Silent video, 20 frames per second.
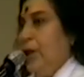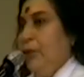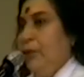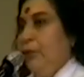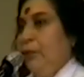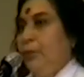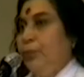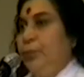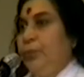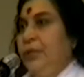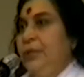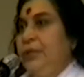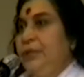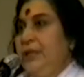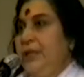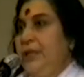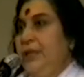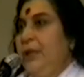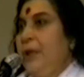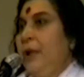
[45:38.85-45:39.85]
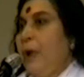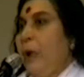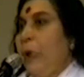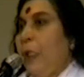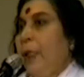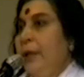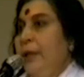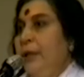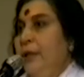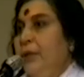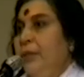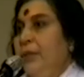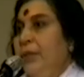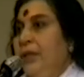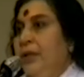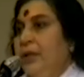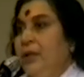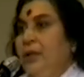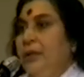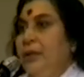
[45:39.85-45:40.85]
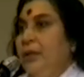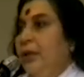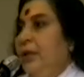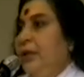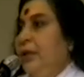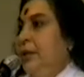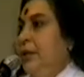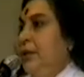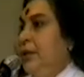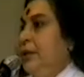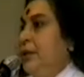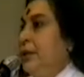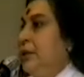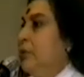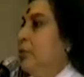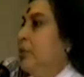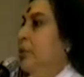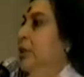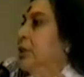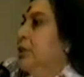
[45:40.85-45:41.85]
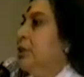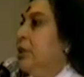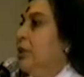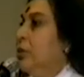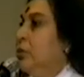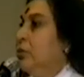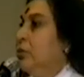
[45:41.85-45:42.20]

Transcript: If you put a seed in the Mother Earth, it just works out.